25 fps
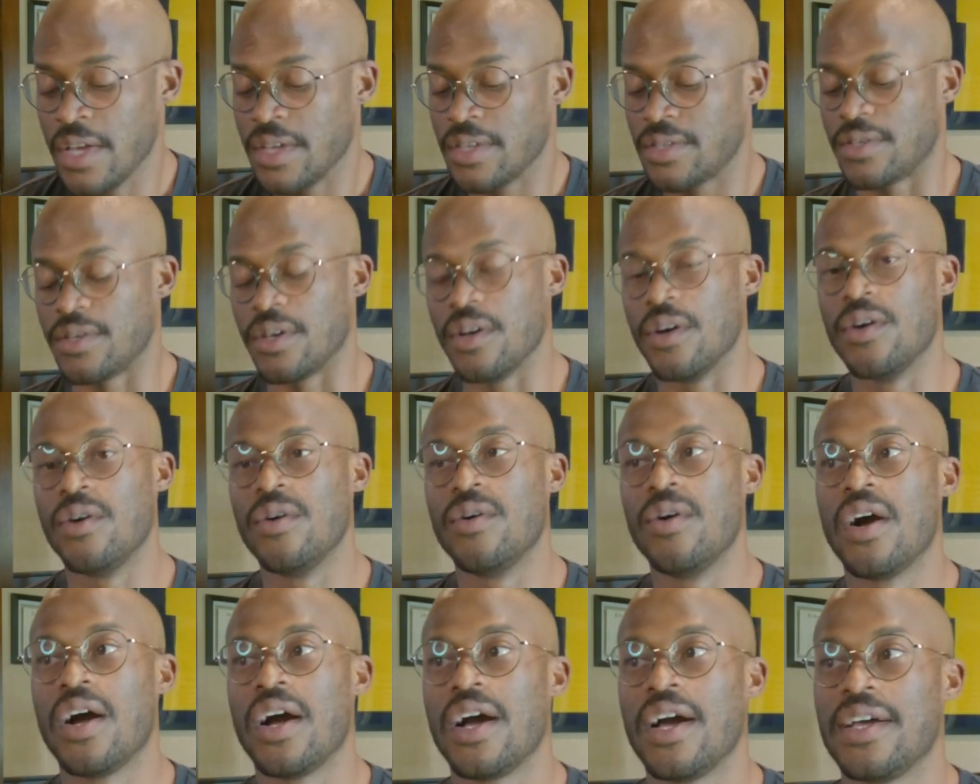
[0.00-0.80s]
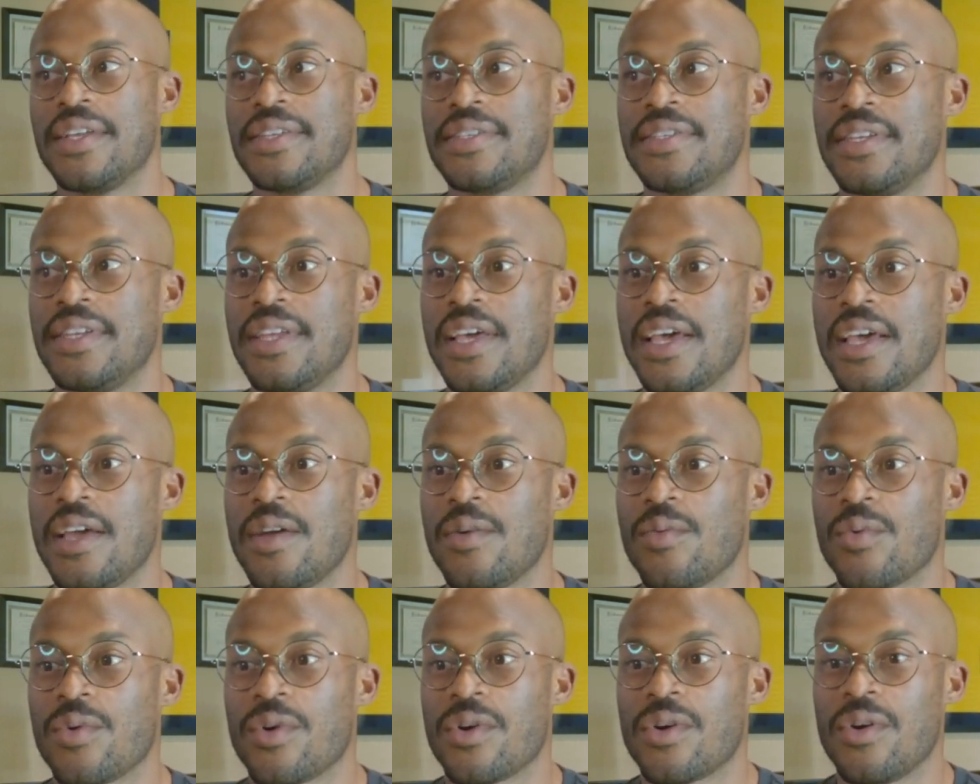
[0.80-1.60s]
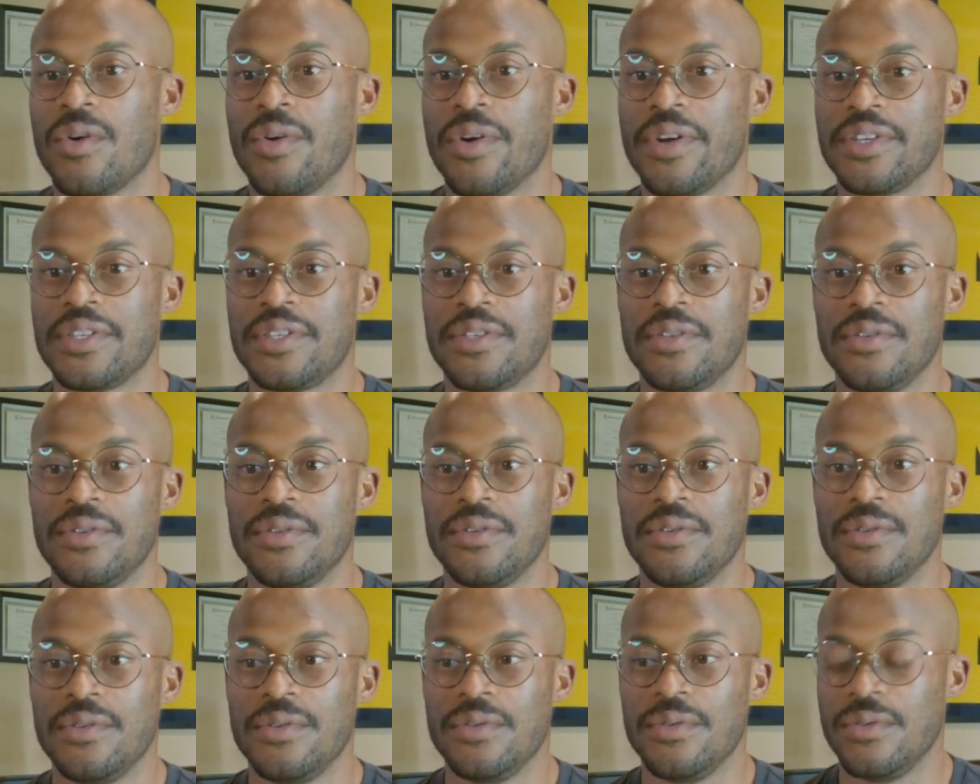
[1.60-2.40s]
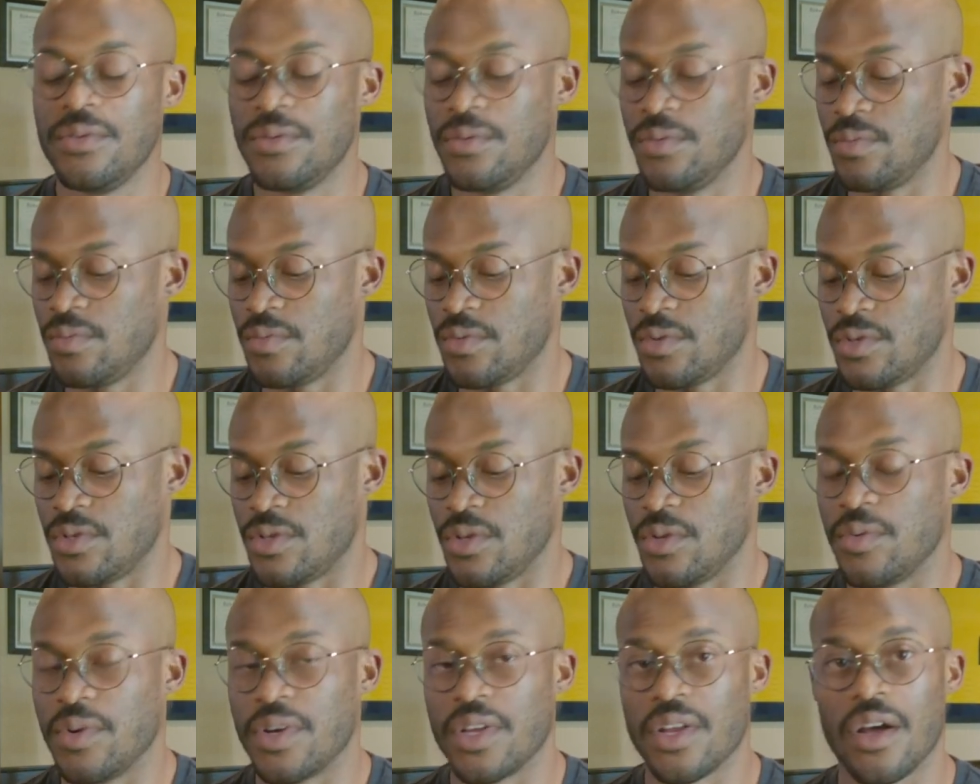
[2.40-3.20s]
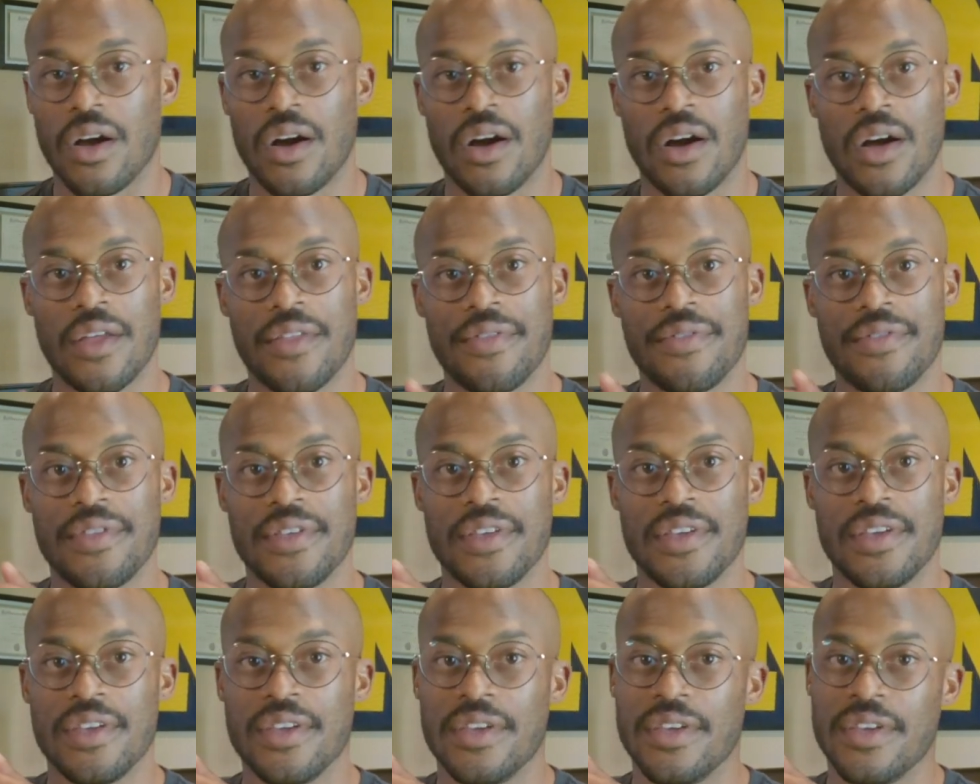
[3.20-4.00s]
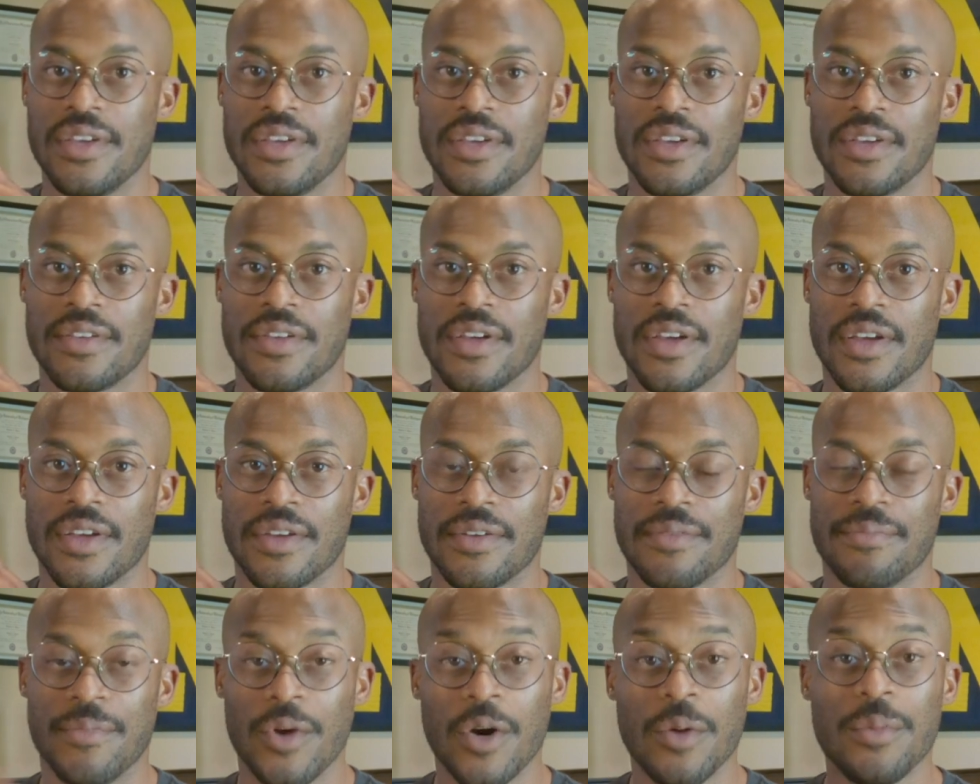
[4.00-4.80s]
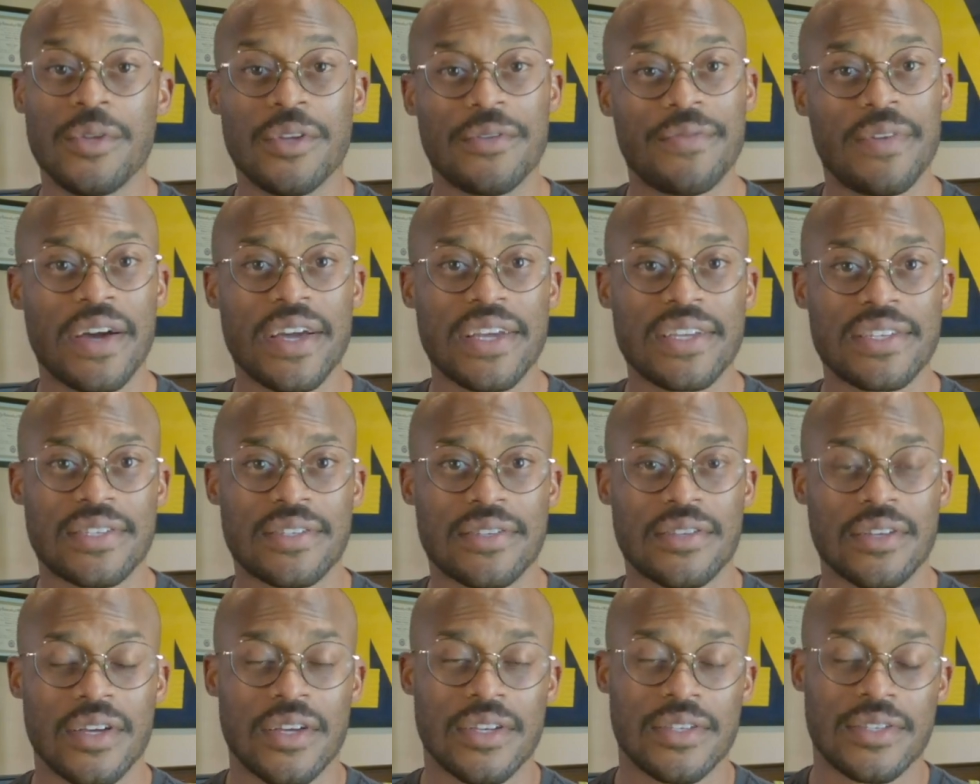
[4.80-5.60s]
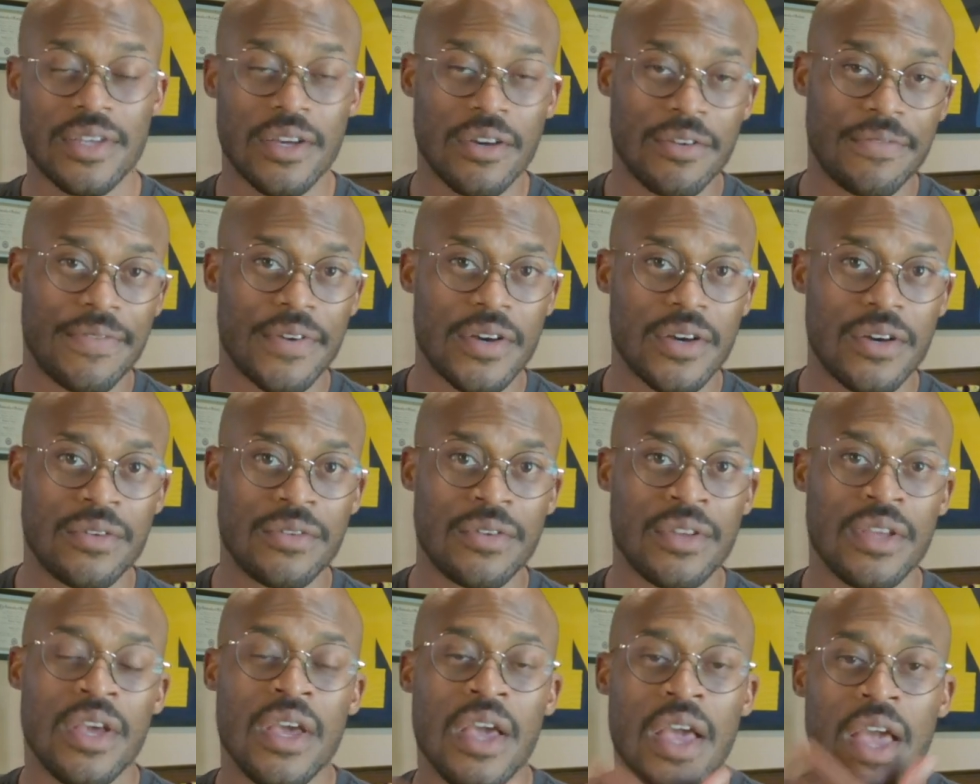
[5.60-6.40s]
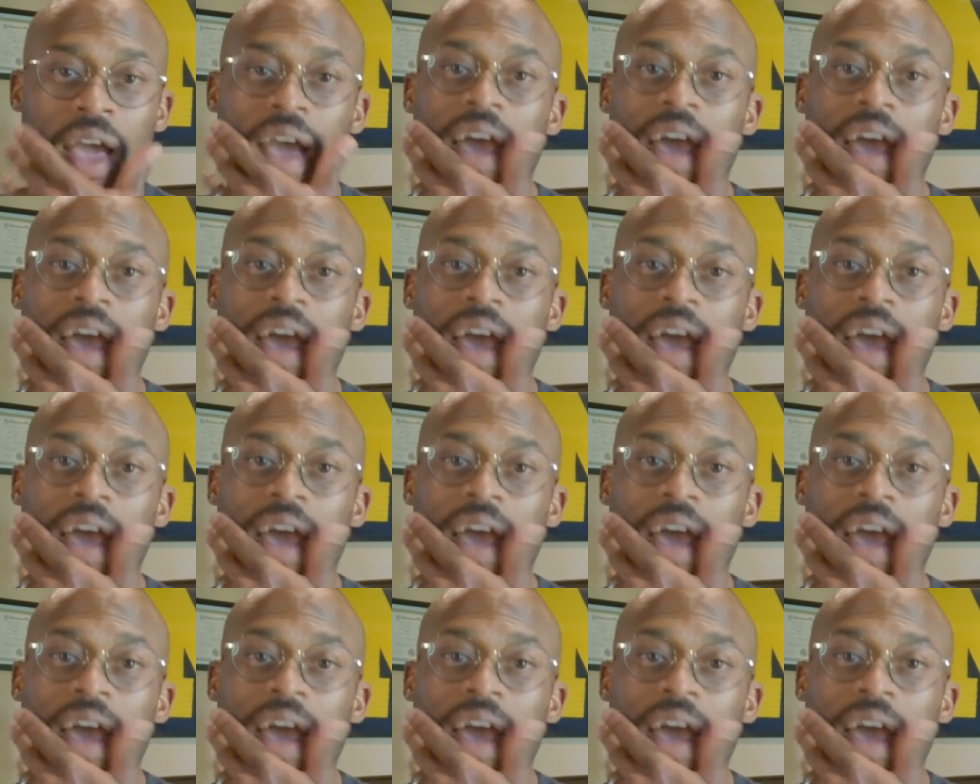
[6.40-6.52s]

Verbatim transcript: So today we're going to do it on the mobile device, a cell phone,